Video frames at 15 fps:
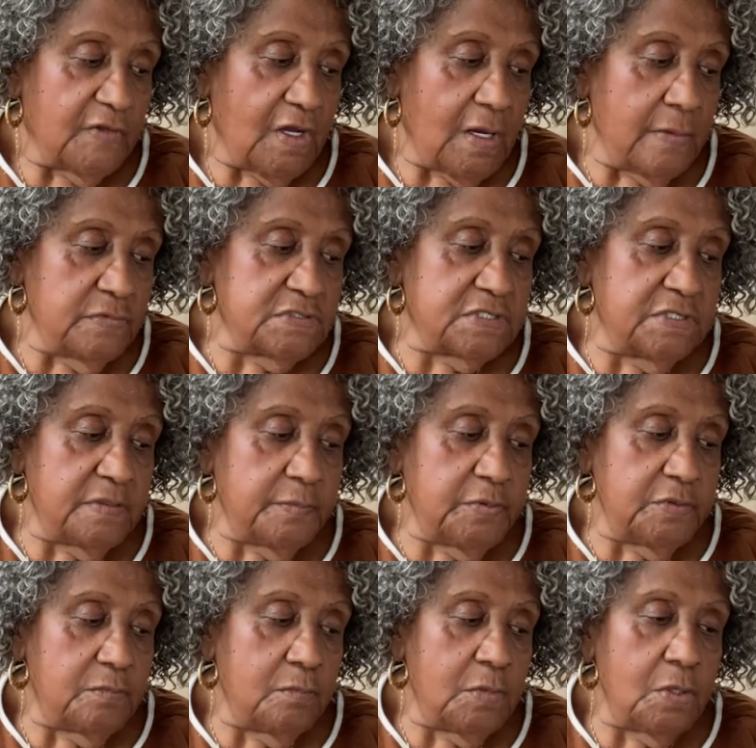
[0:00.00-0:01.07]
I was going to
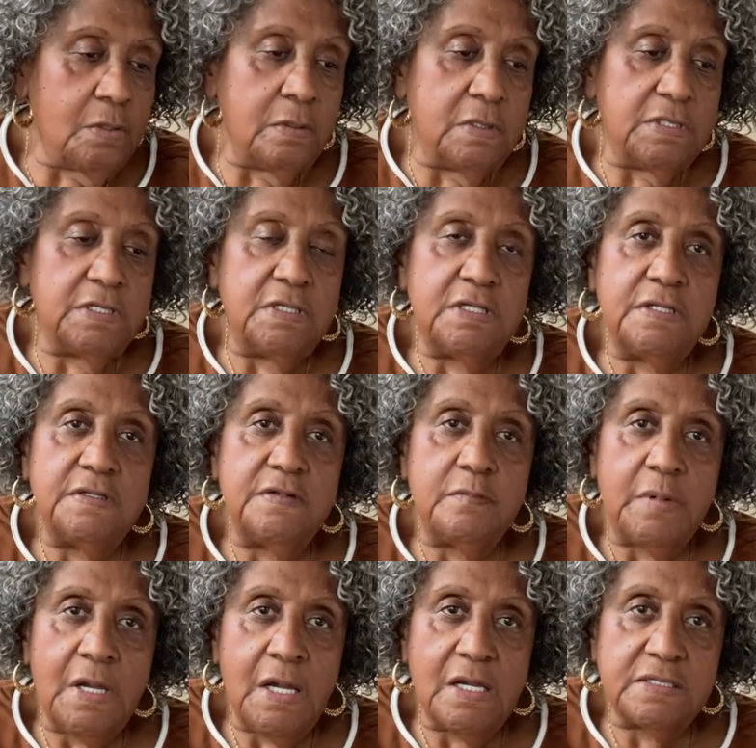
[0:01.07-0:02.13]
put myrrh in the
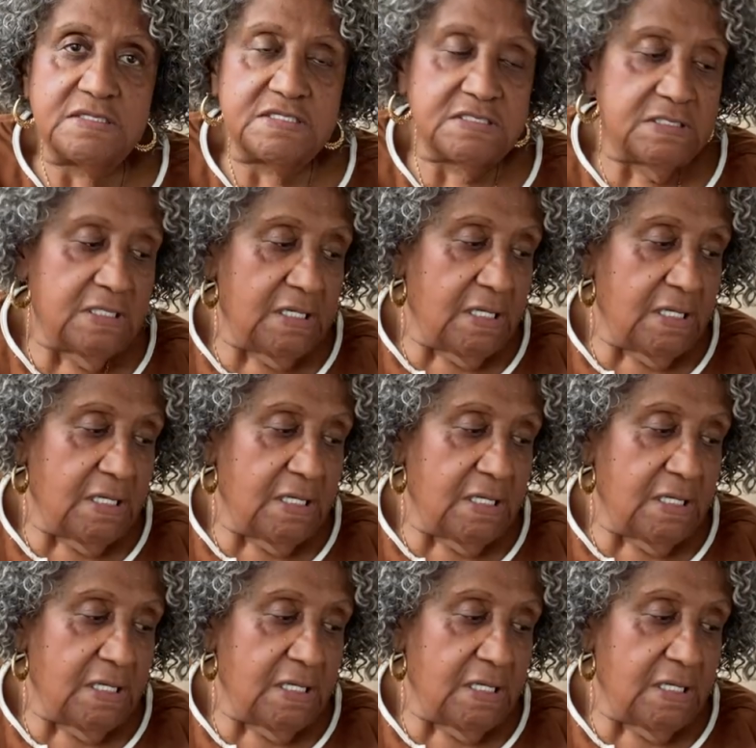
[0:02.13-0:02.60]
box.